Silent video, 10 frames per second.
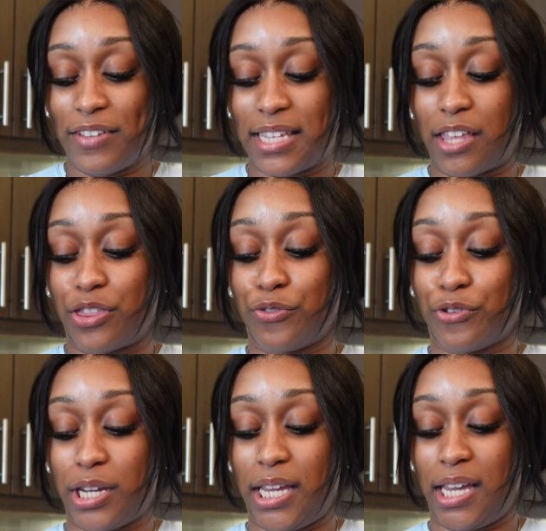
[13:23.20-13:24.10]
said 3
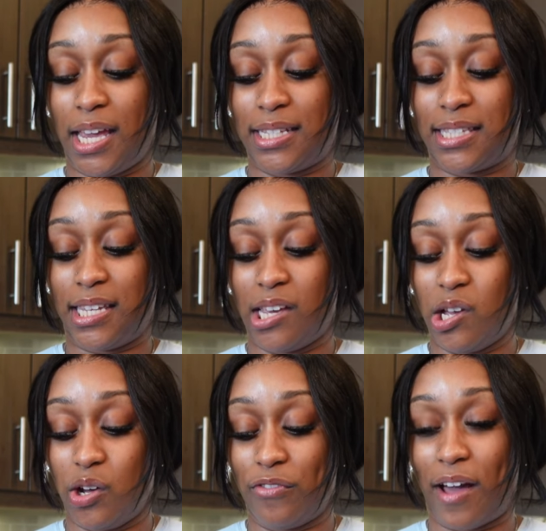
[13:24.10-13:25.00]

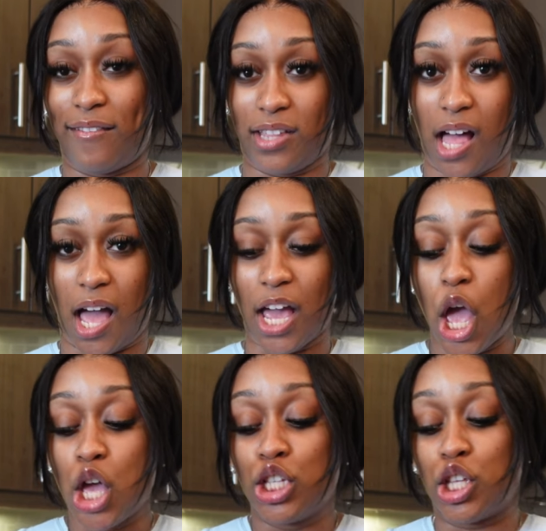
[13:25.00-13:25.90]
until 5 o'clock.
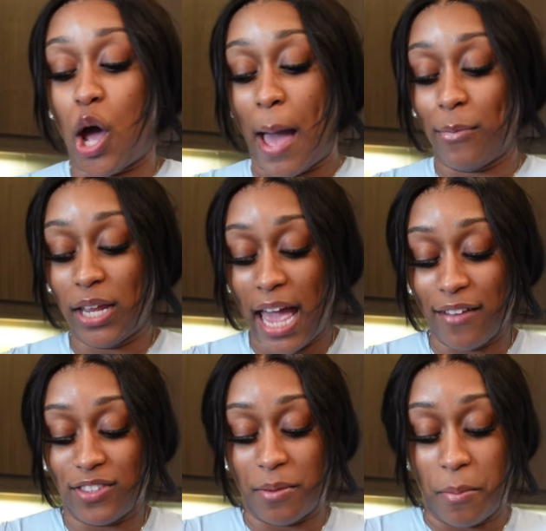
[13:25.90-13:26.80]
So I'm going to
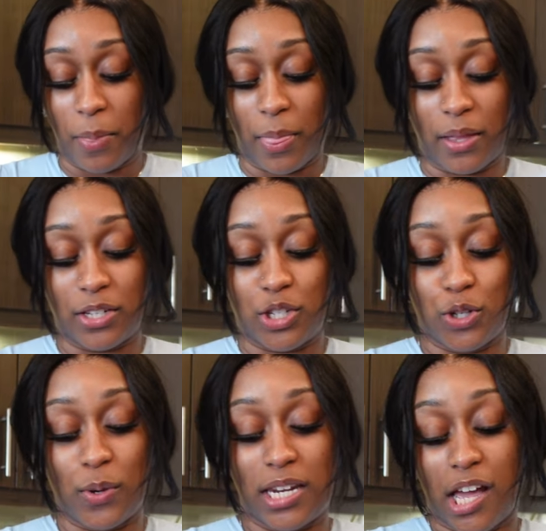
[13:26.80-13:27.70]
have to do
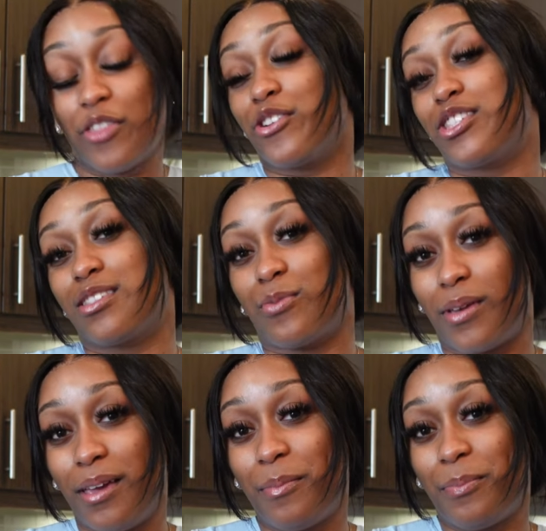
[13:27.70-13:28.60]
another
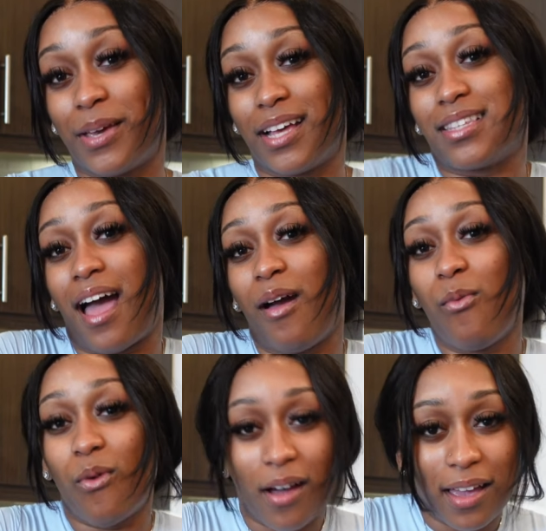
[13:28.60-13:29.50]
sweep because I
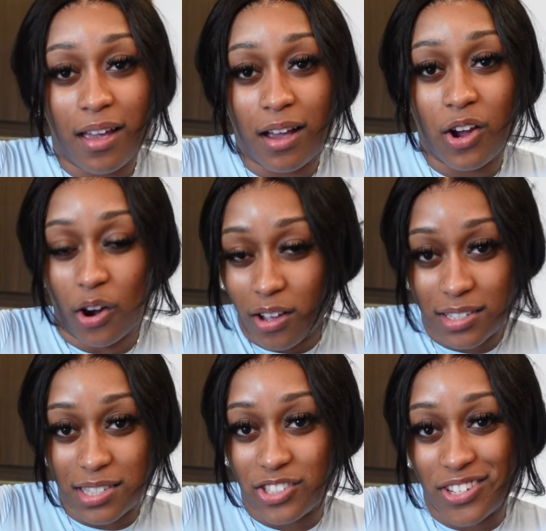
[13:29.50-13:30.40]
want
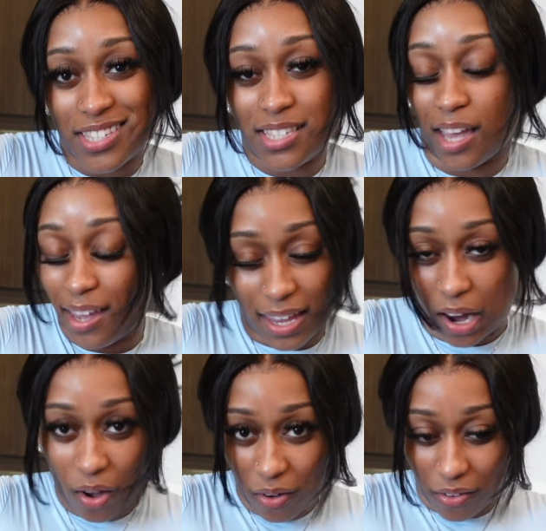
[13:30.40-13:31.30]
girls to just take it
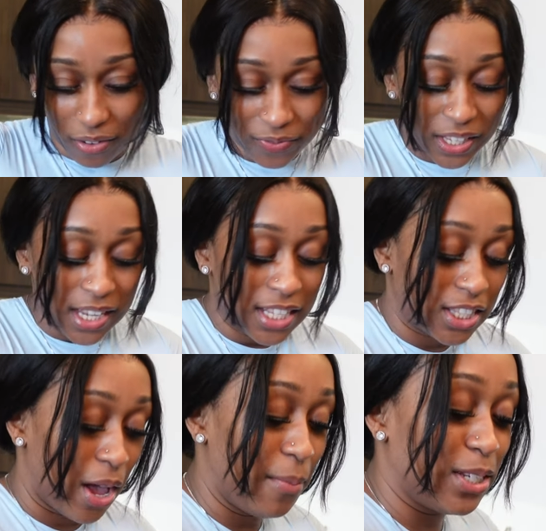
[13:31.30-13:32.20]
off.
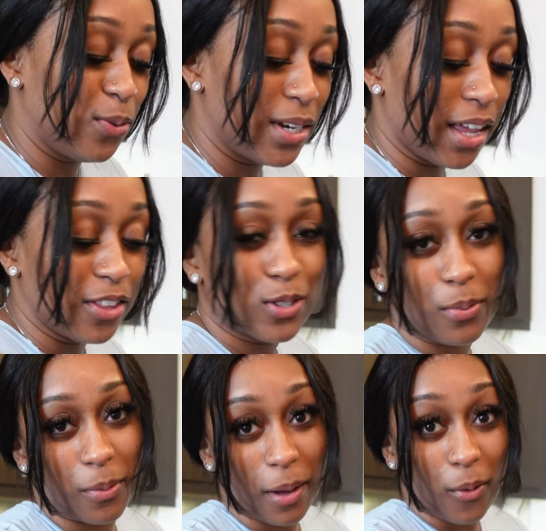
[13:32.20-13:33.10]
So I'm going to do another
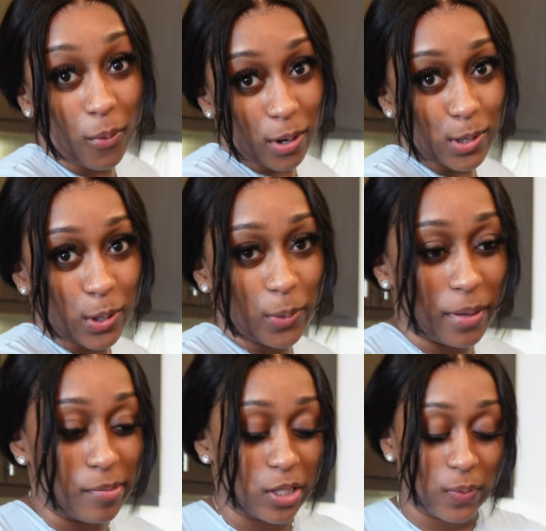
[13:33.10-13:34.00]
sweep with my wardrobe
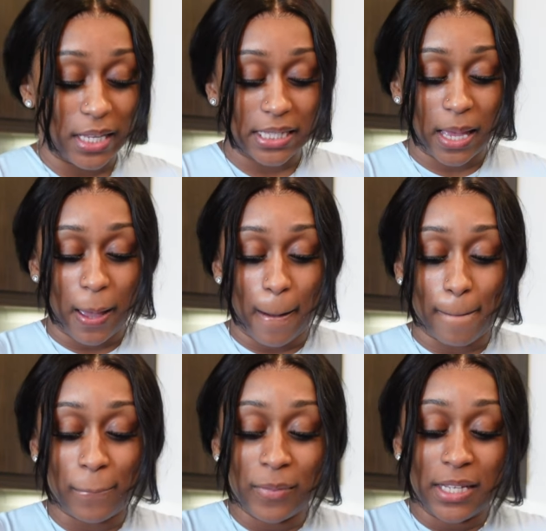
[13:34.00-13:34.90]
in between time
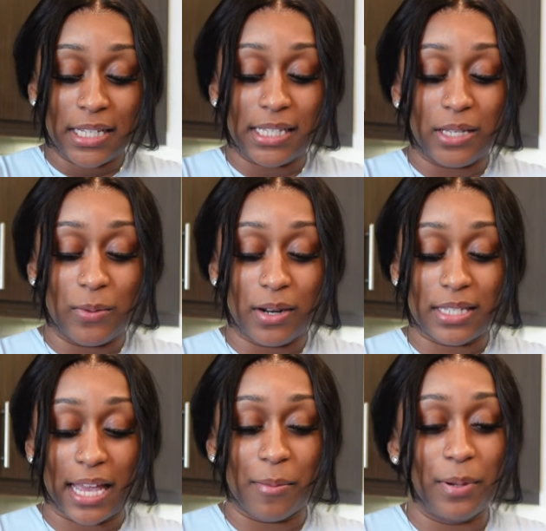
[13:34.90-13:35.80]
to see what else
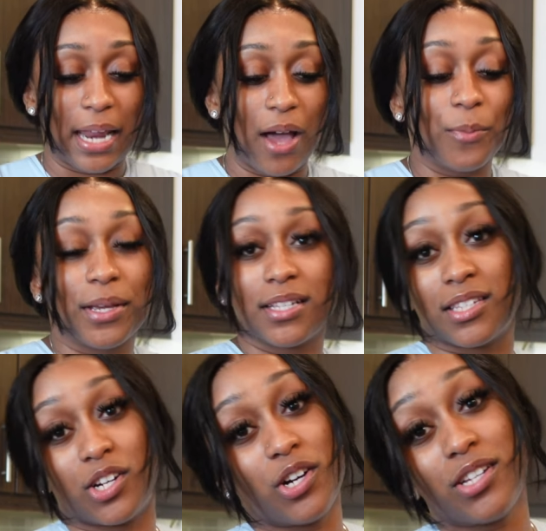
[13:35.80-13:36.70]
I can put out because
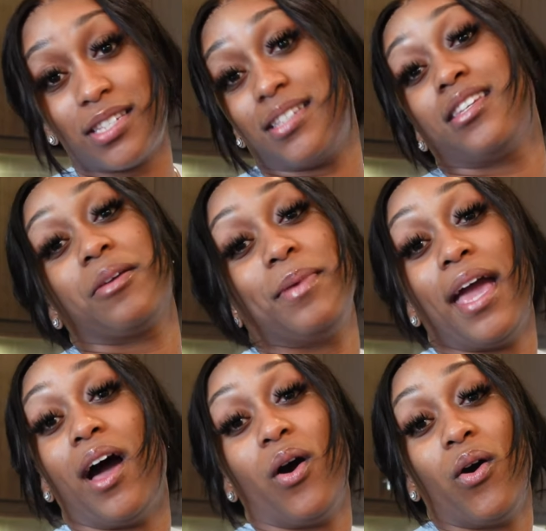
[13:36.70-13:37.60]
the girls done took me out.